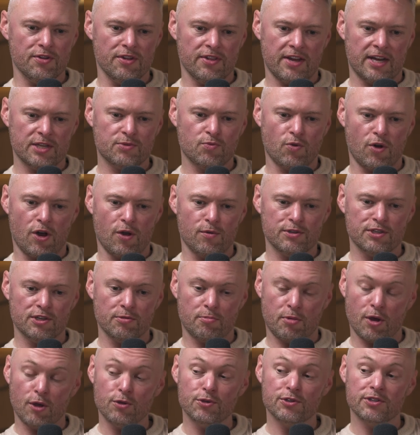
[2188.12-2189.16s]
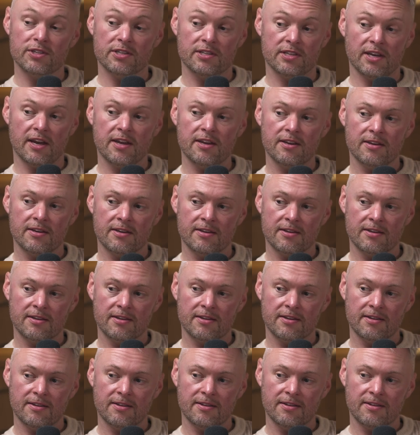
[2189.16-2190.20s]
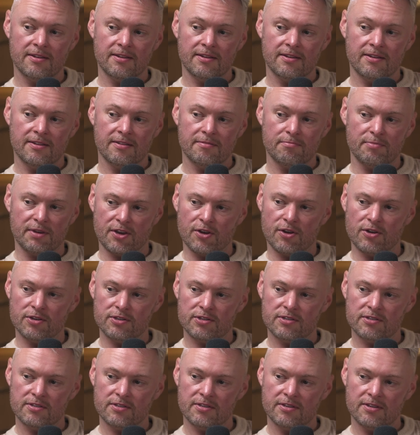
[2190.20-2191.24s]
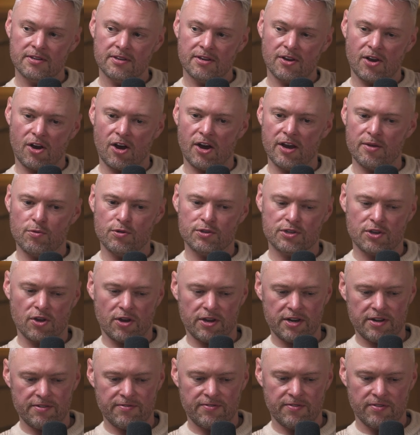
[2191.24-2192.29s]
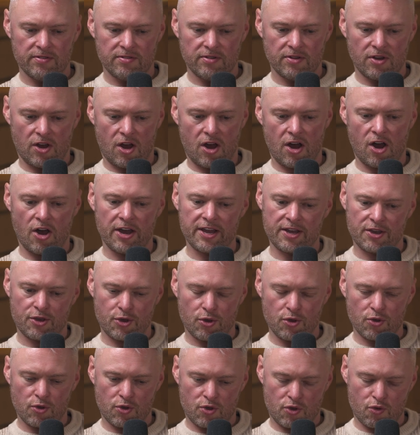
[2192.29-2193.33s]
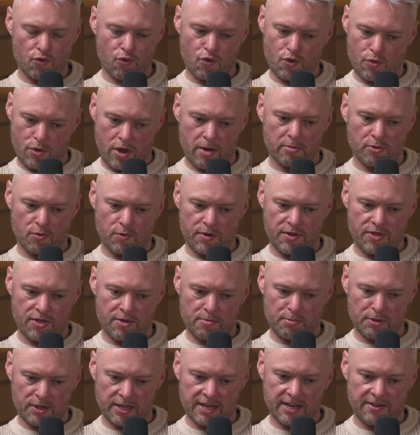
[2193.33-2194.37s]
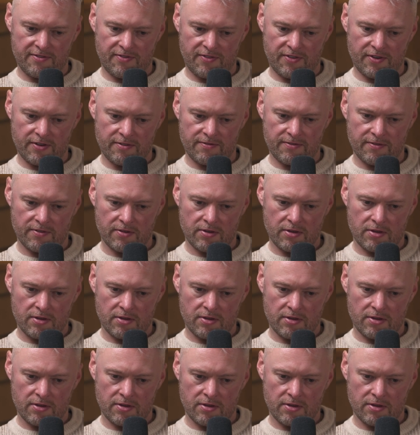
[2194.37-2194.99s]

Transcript: that that's what I was supposed to say, because I was I grew up with the belief of,